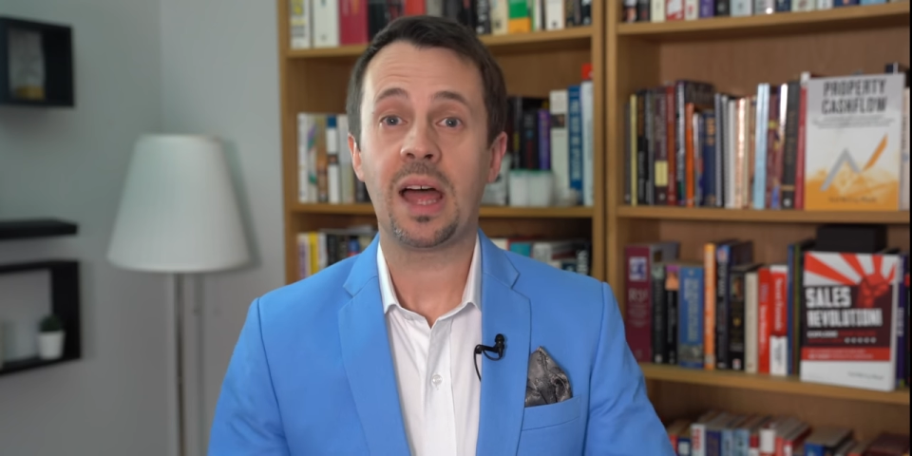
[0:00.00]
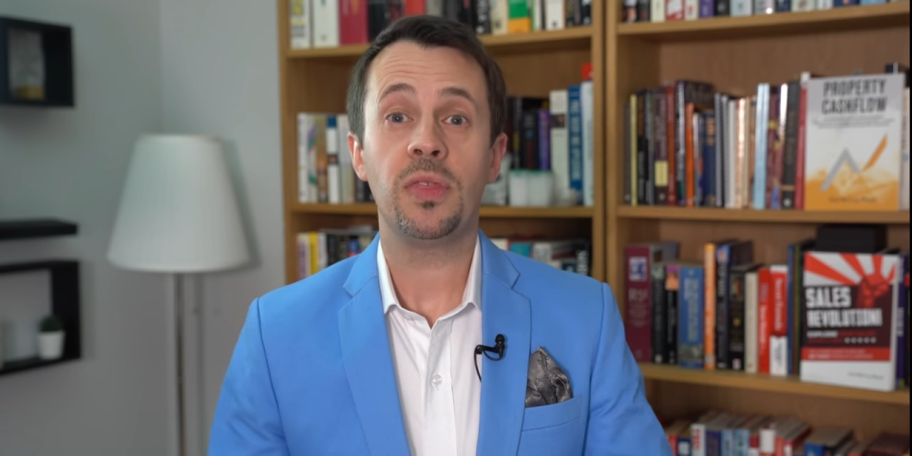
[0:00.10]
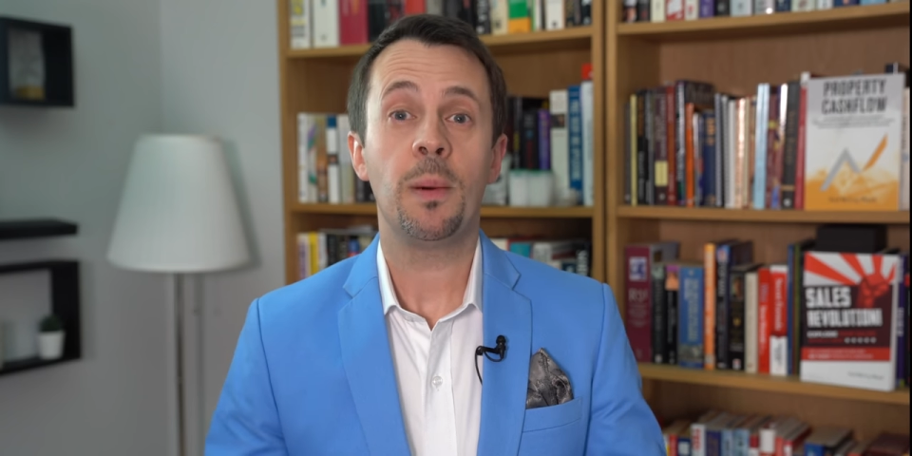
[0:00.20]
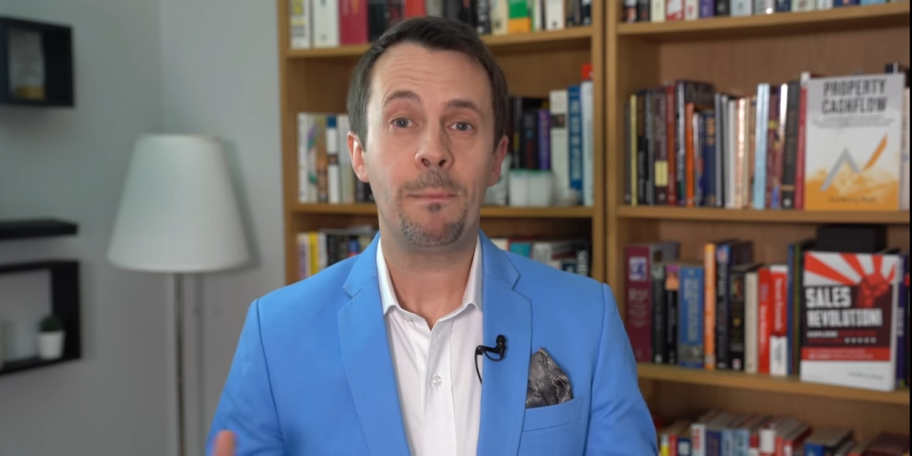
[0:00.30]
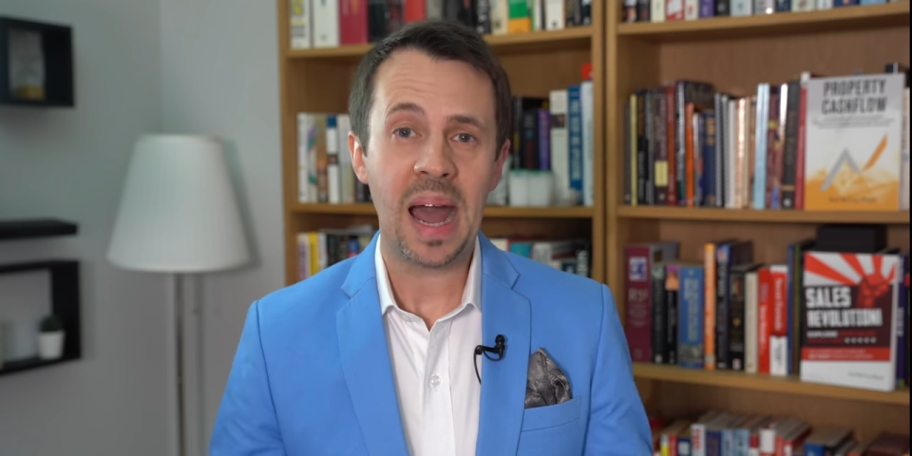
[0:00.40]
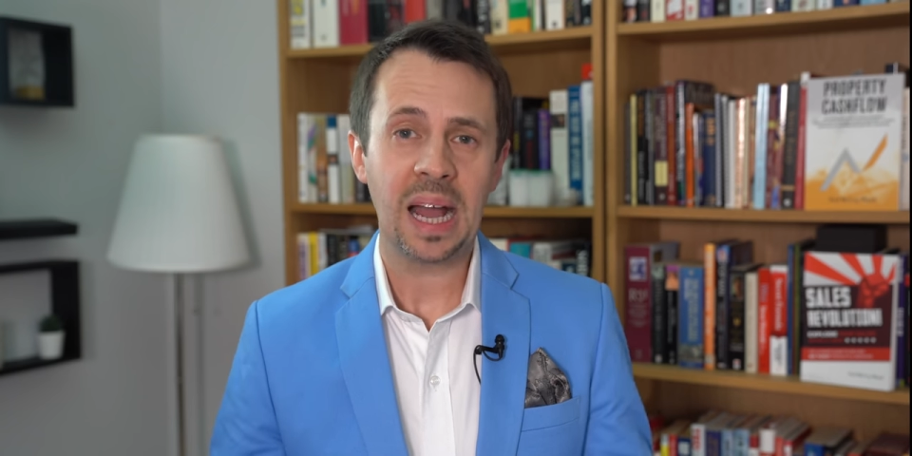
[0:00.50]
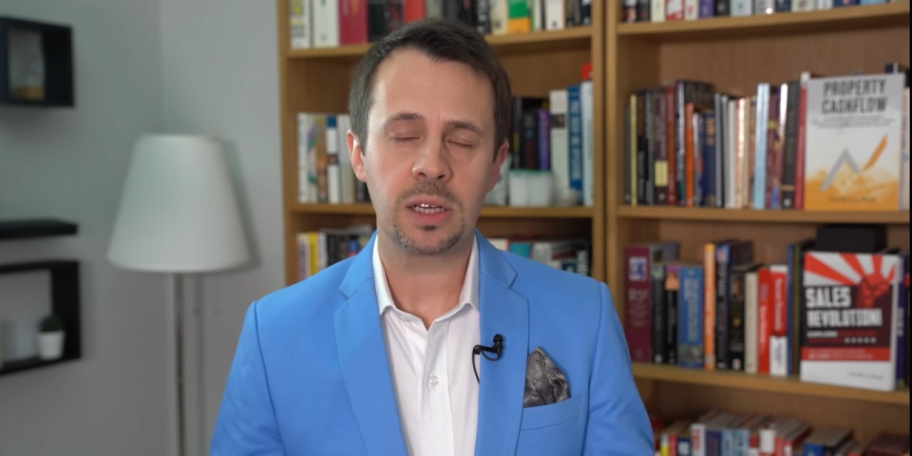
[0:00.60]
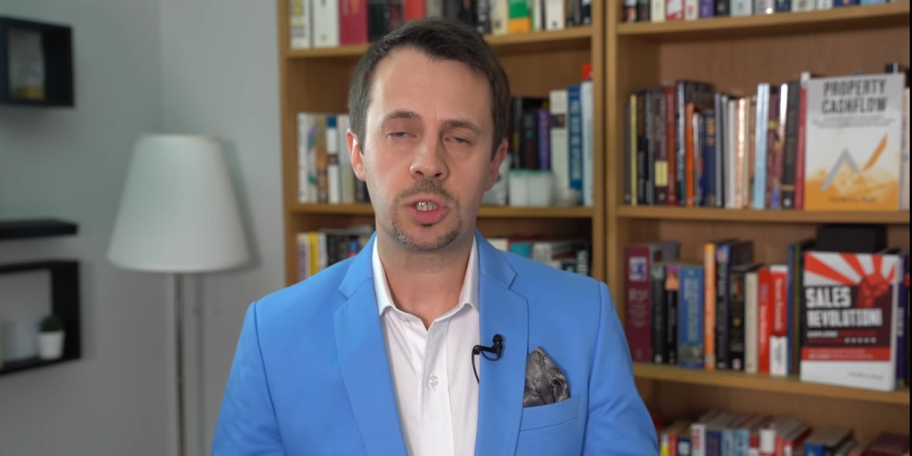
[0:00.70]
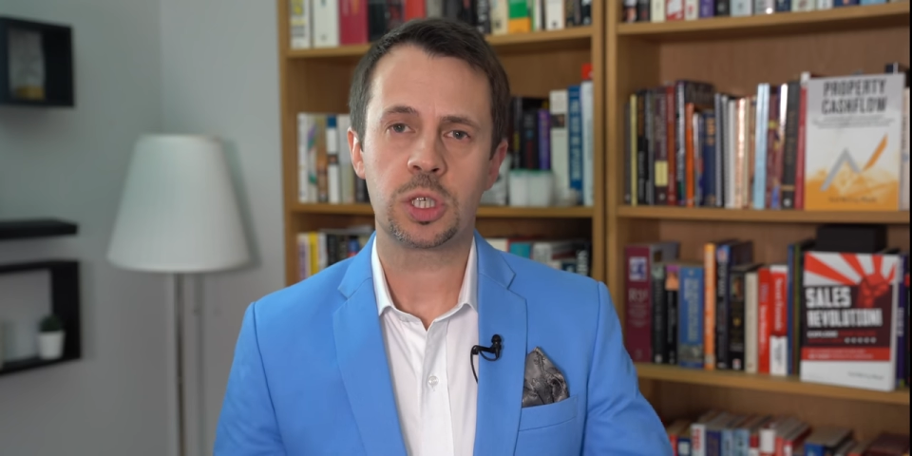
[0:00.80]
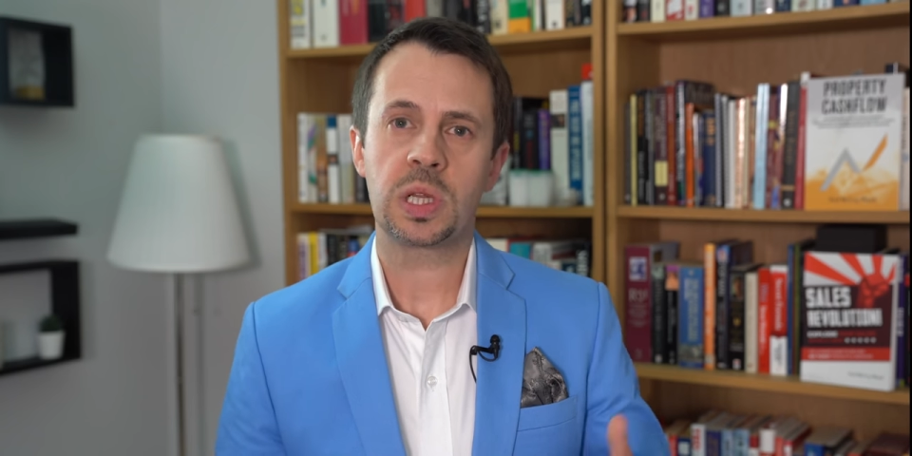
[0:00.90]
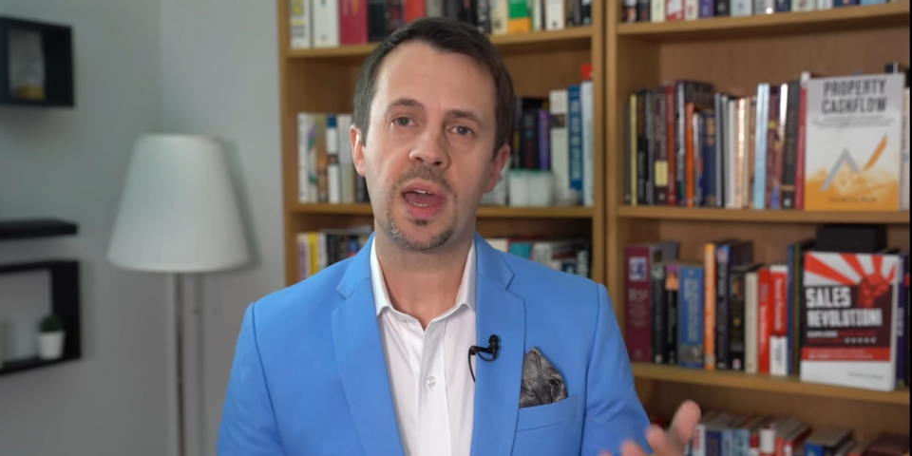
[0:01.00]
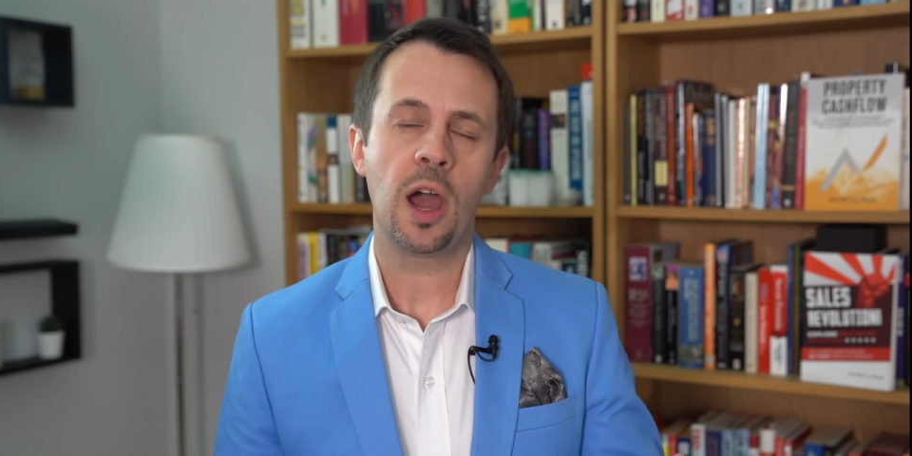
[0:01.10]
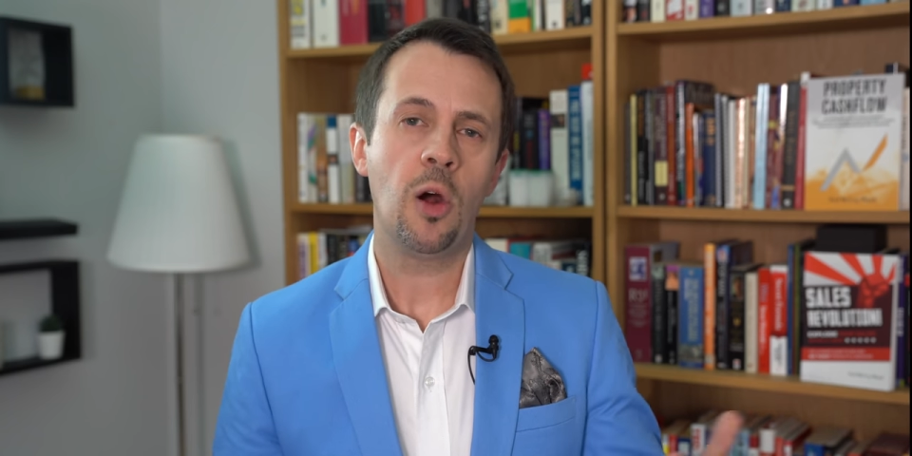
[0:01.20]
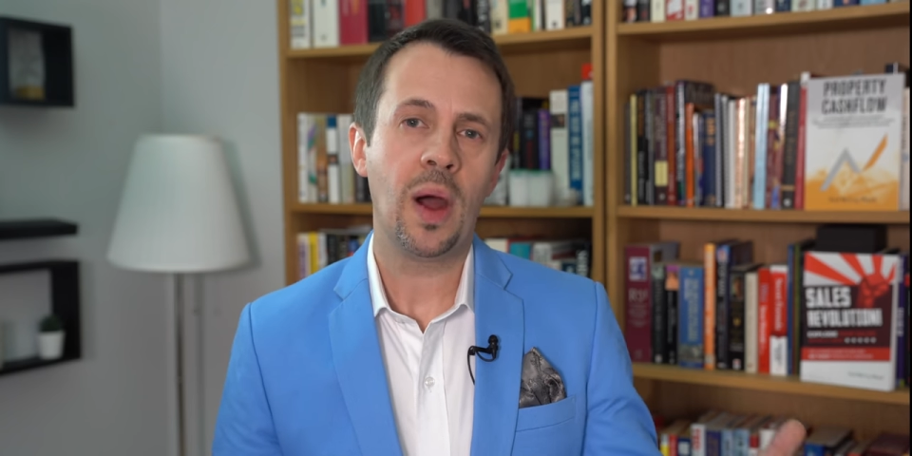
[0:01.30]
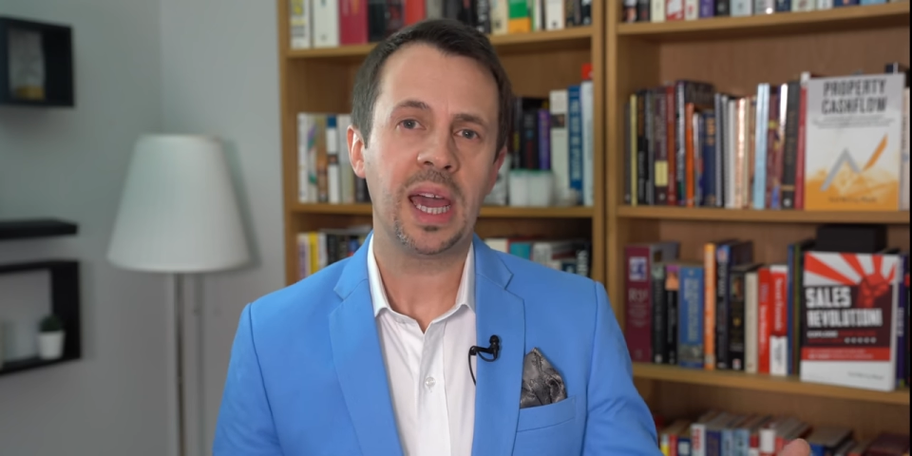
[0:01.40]
and the banks, just like
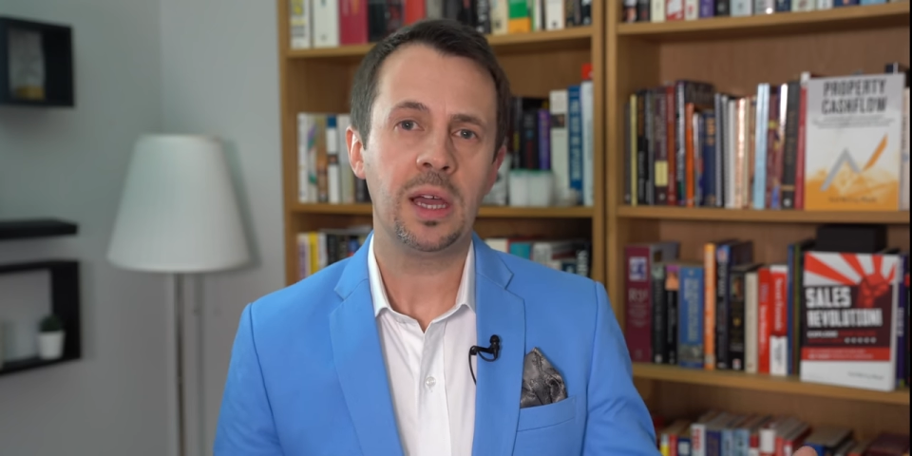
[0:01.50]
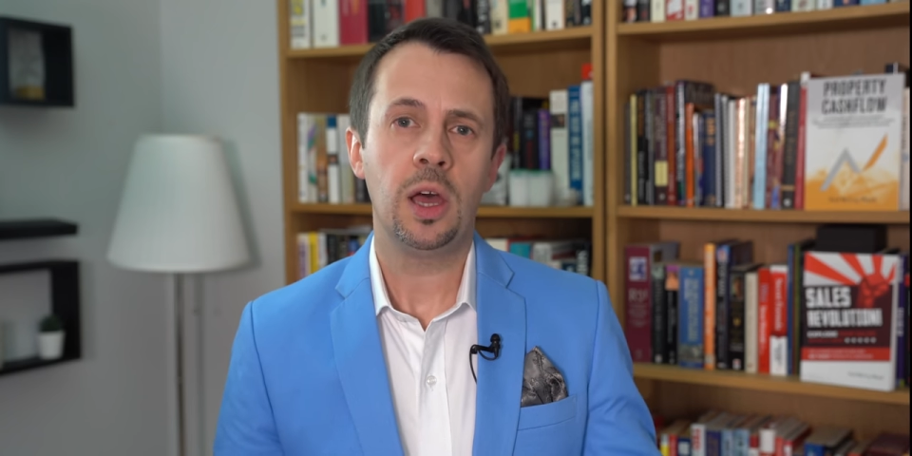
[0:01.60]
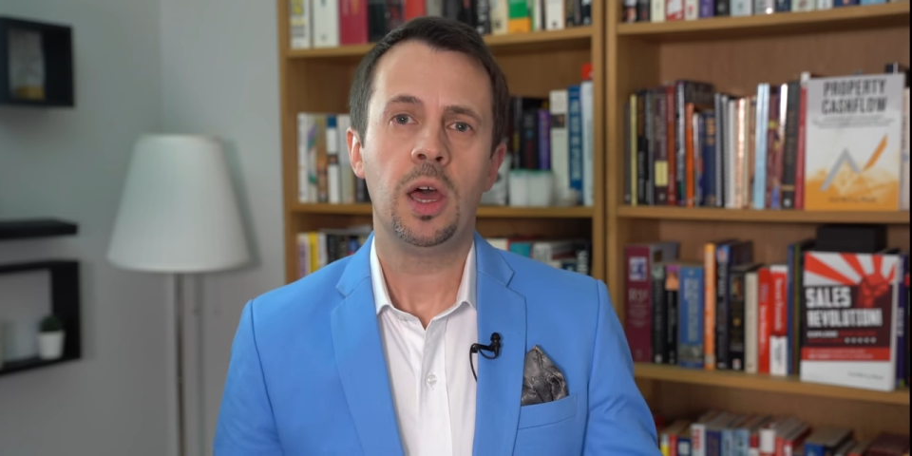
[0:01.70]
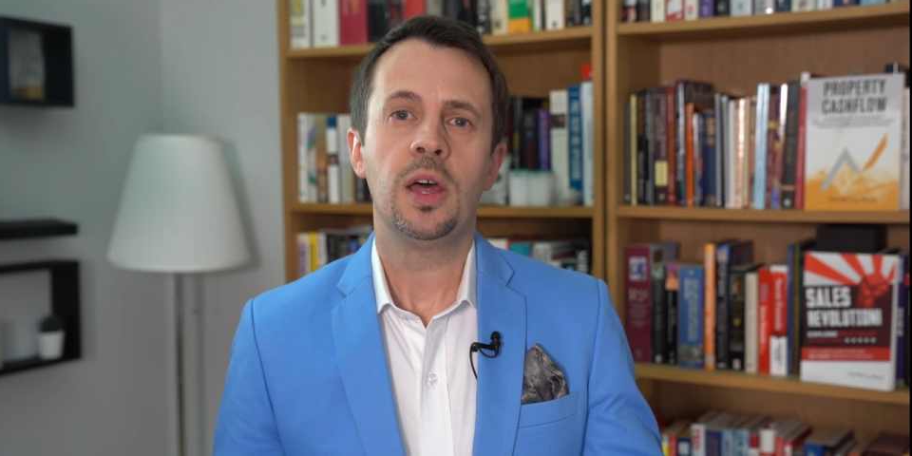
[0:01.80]
08,